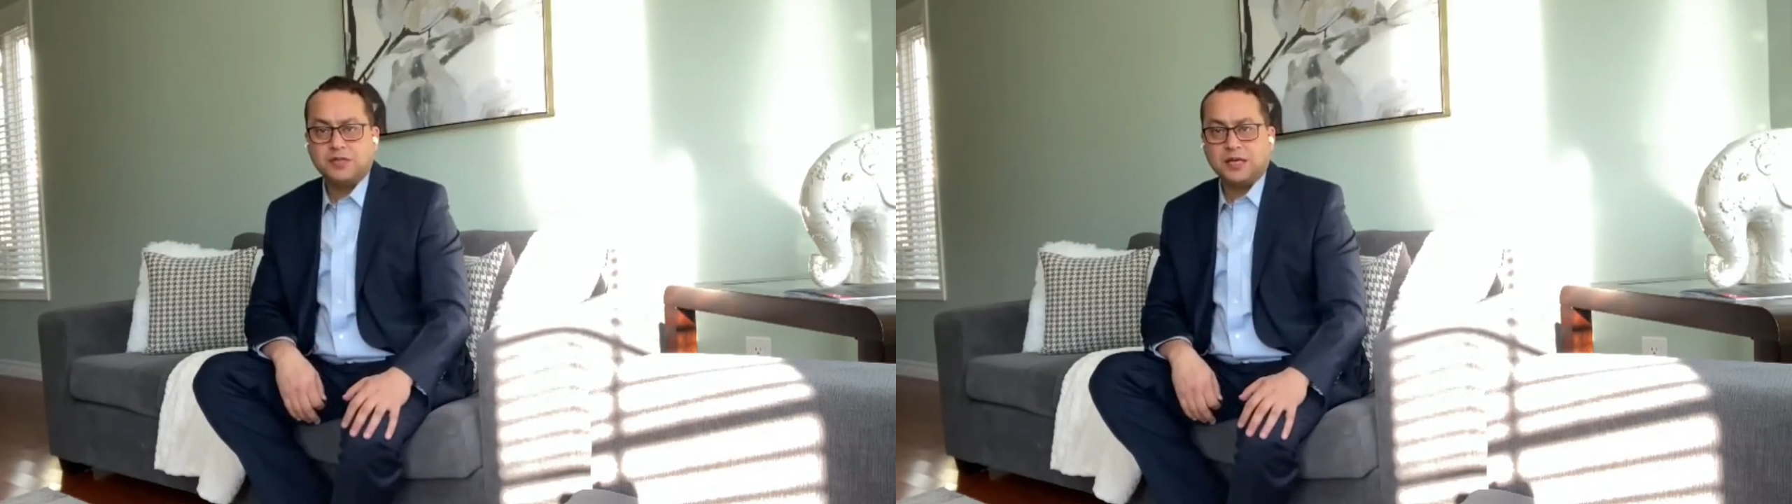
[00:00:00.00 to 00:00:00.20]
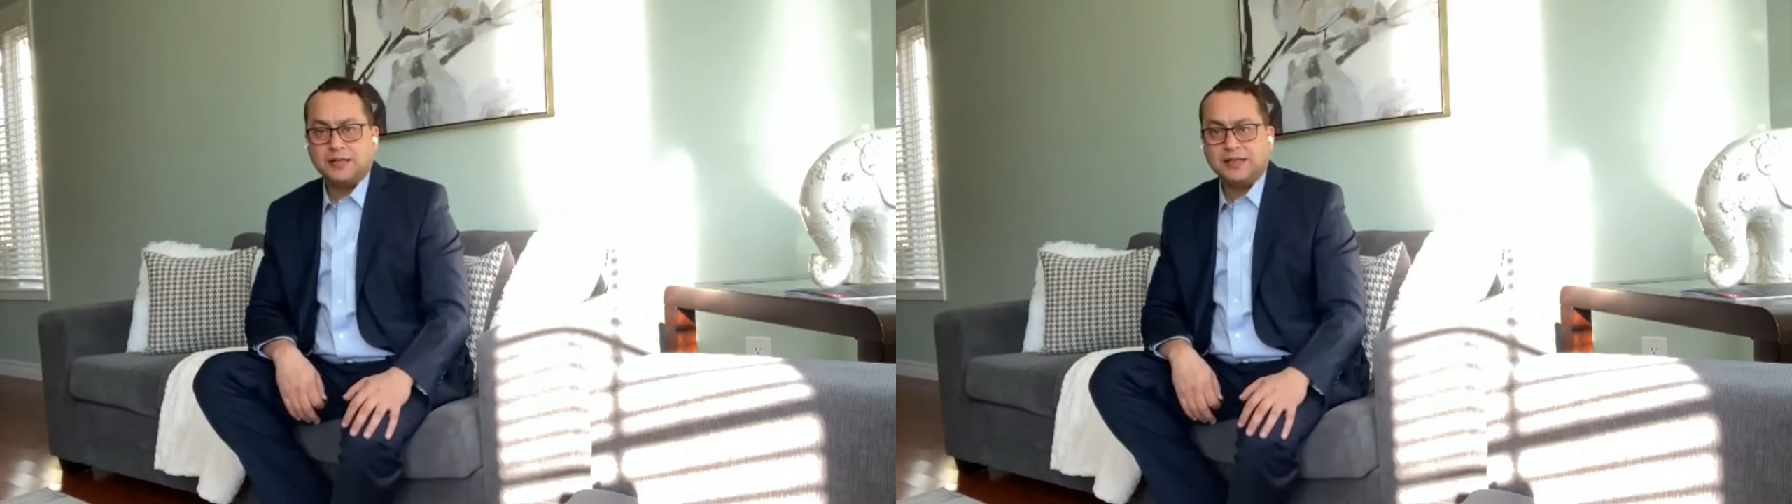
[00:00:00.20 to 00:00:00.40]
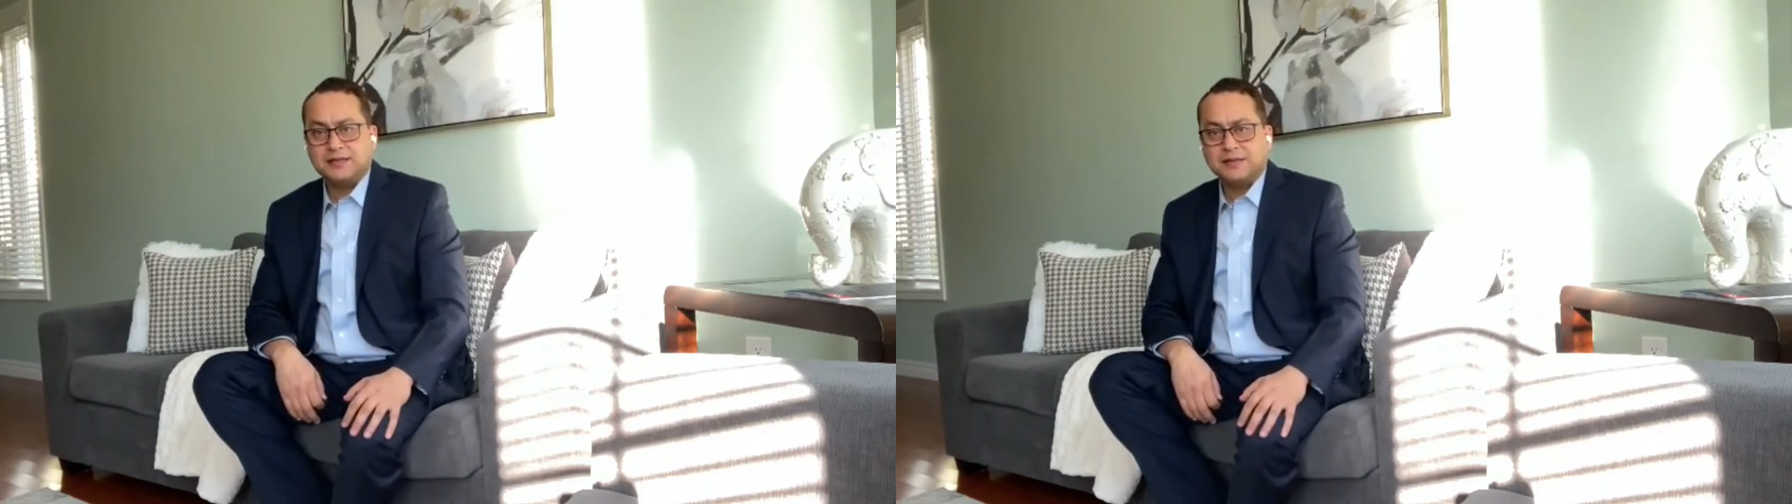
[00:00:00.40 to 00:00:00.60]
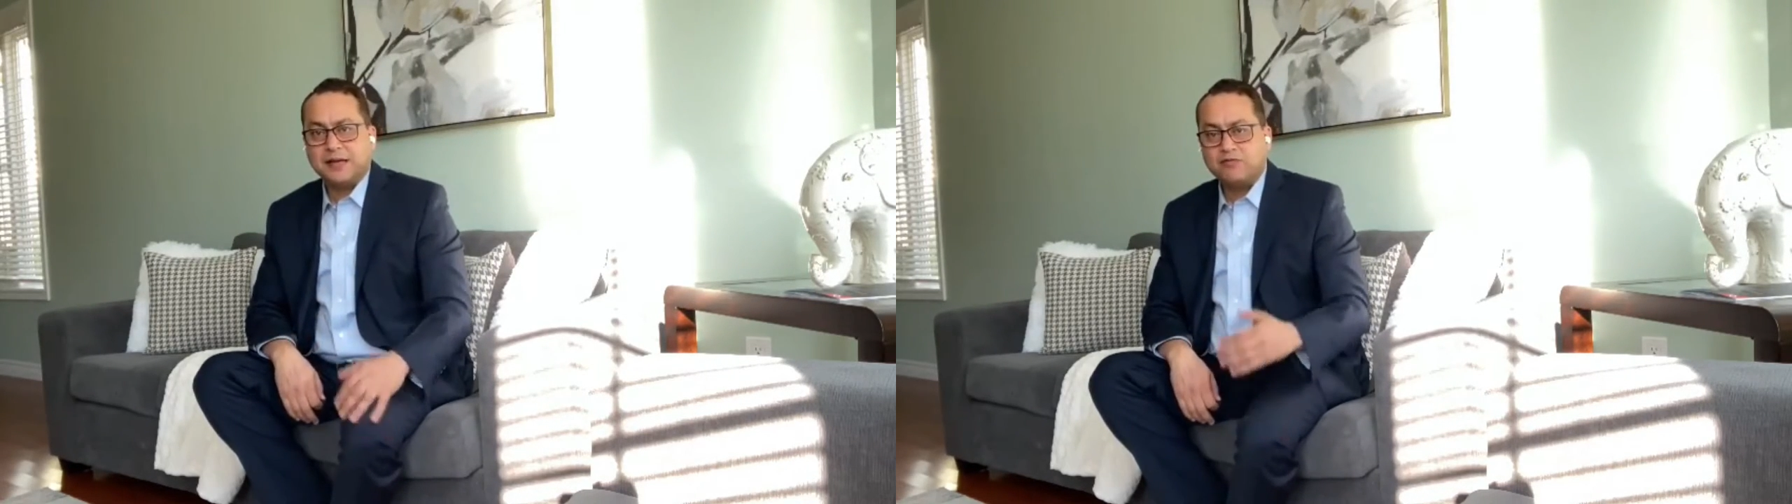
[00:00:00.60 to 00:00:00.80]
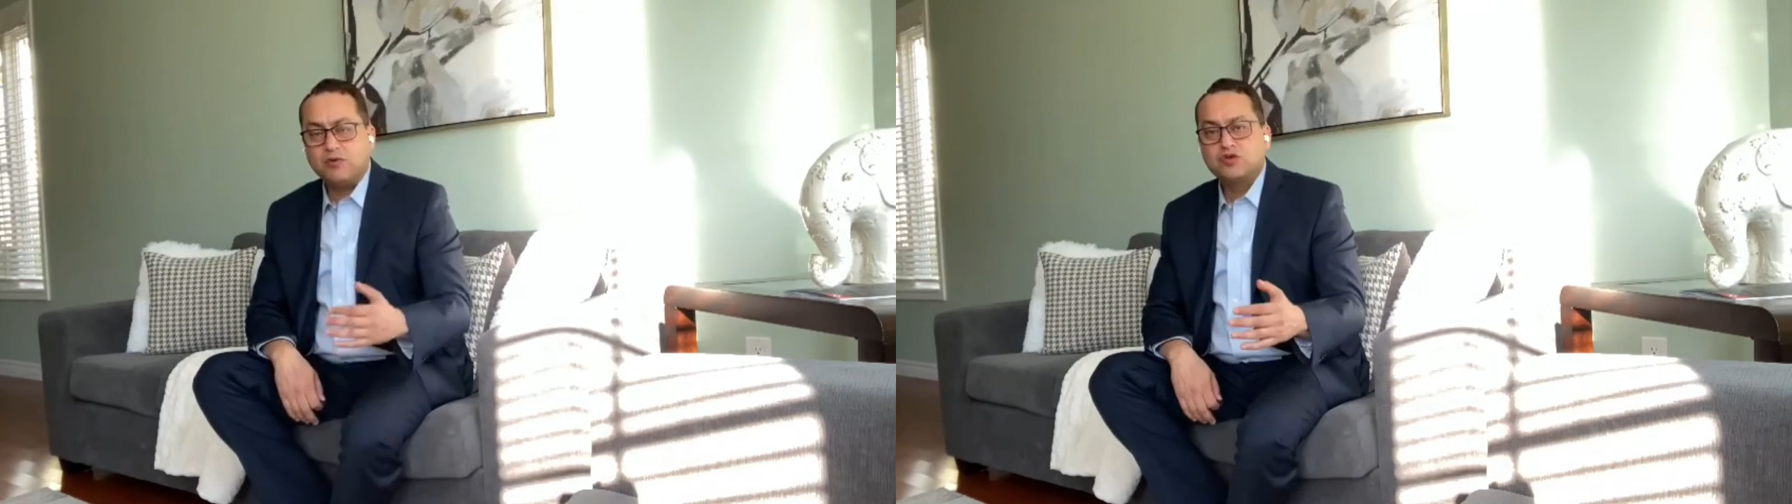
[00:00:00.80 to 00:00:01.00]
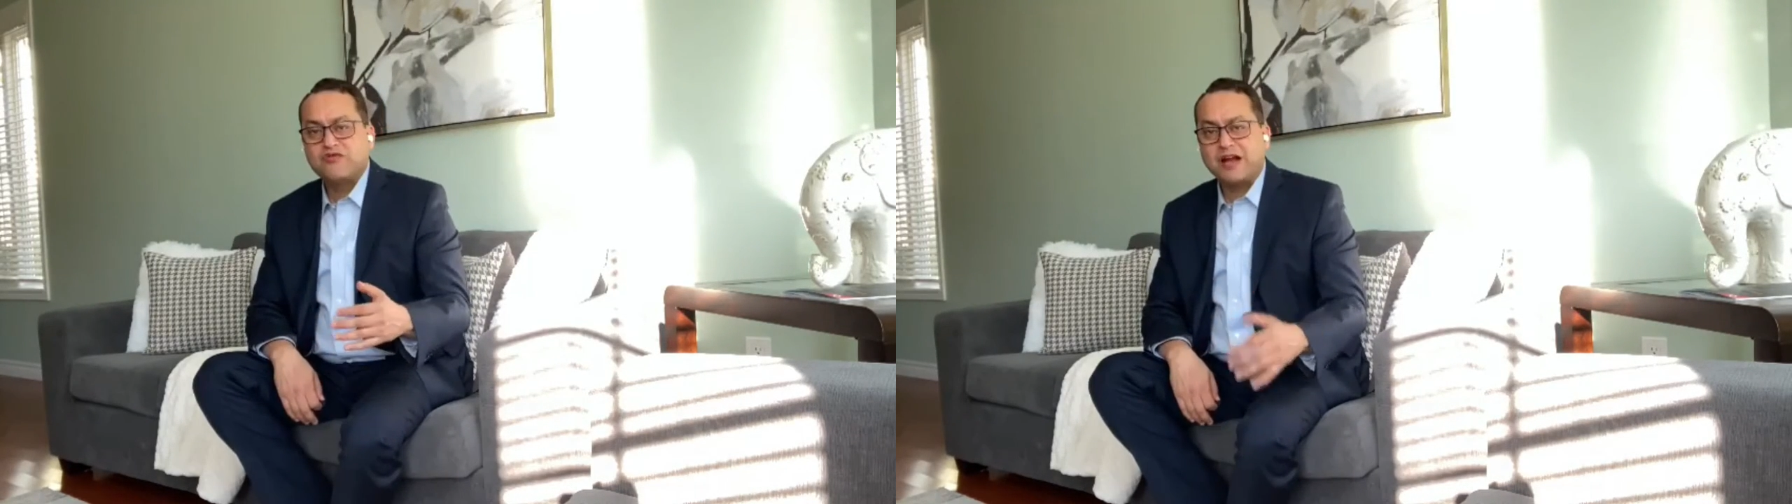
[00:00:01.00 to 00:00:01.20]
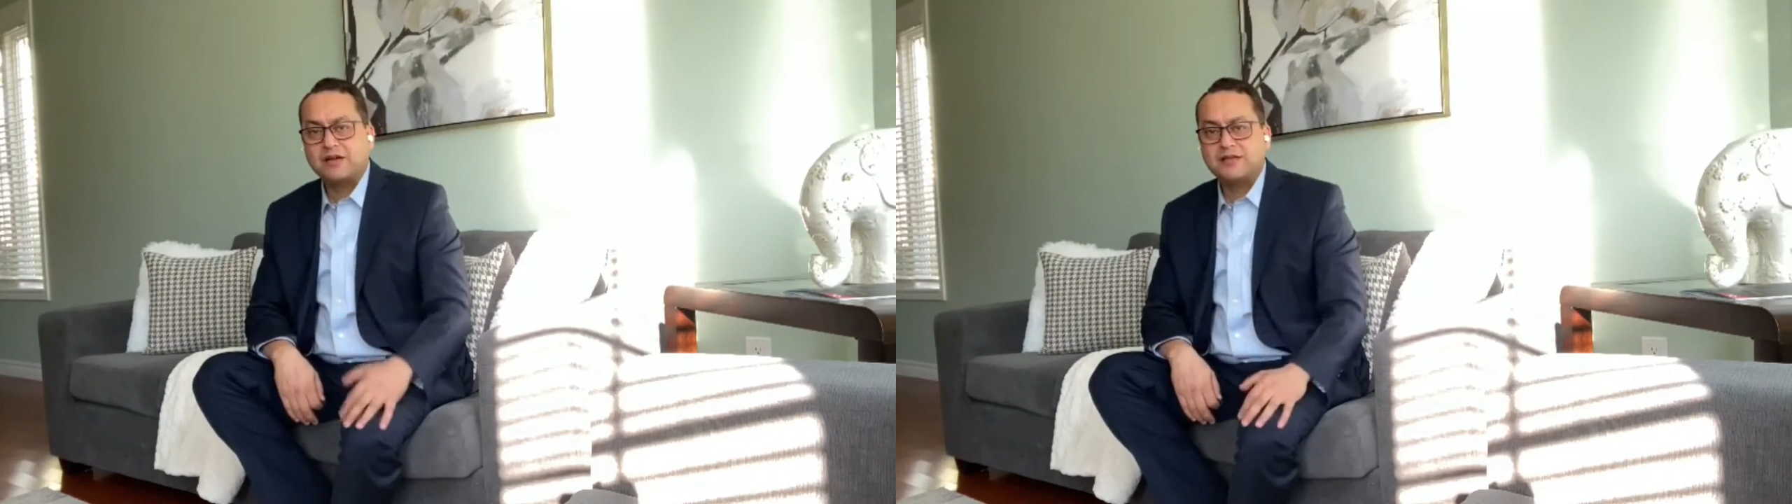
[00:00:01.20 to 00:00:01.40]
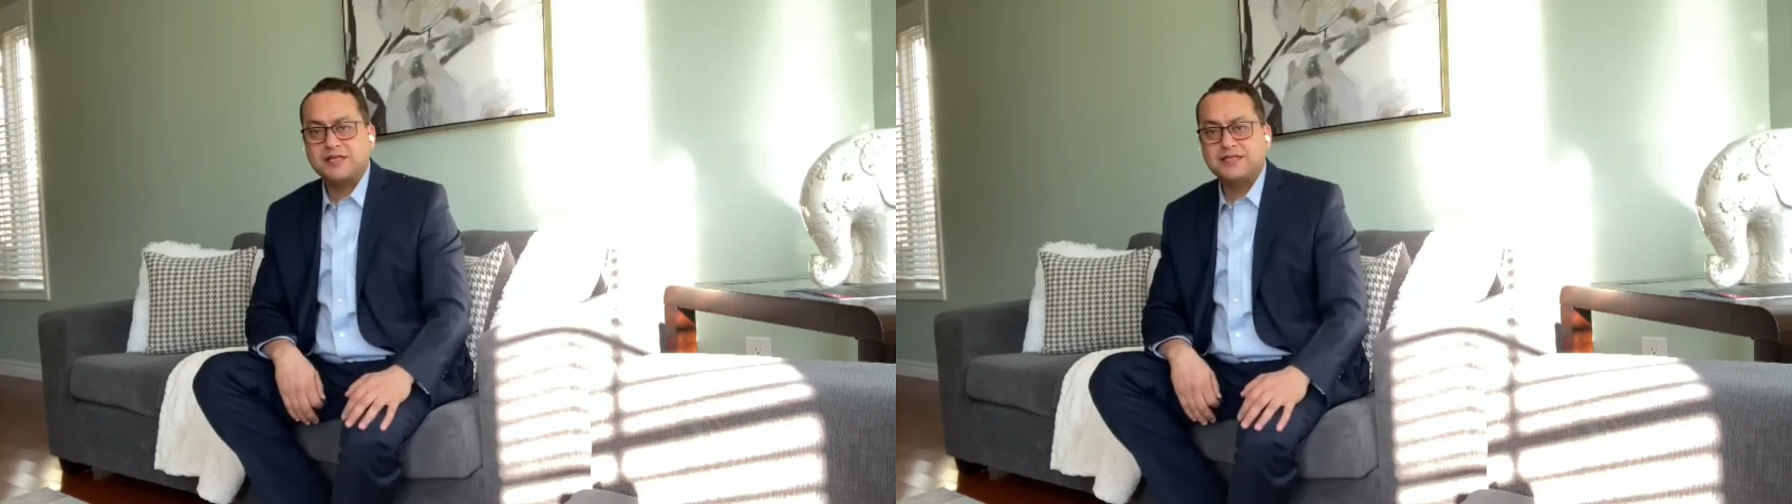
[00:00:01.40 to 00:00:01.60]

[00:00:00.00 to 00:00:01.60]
that those factors,